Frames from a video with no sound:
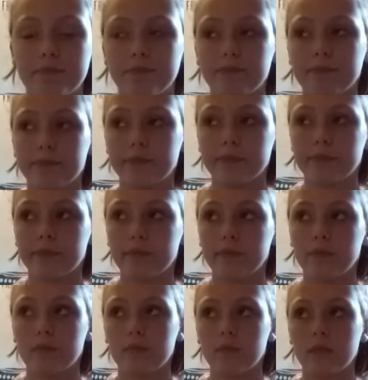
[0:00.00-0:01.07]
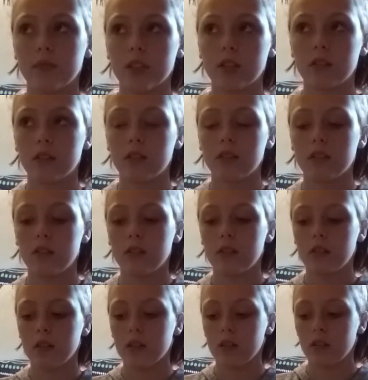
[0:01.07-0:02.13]

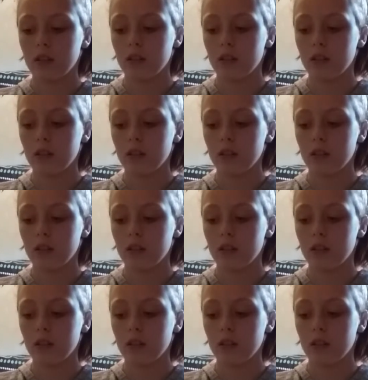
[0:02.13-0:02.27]
(silence)